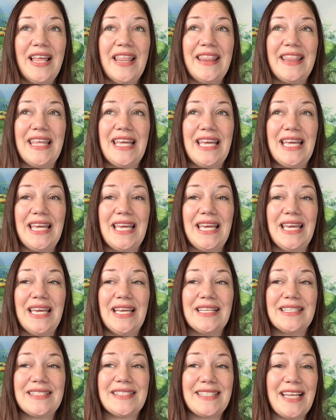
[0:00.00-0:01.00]
the
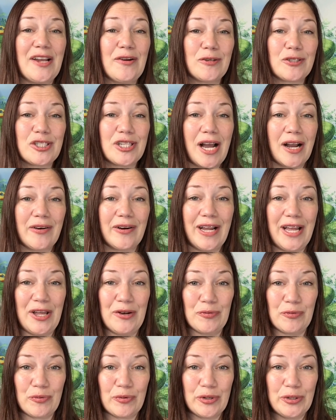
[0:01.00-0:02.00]
sacral chakra,
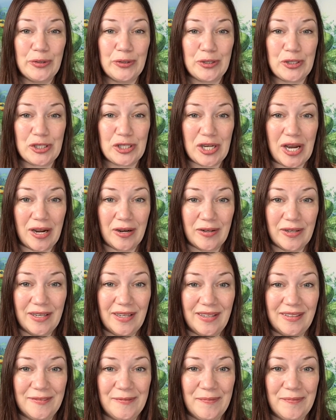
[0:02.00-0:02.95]
and root chakra.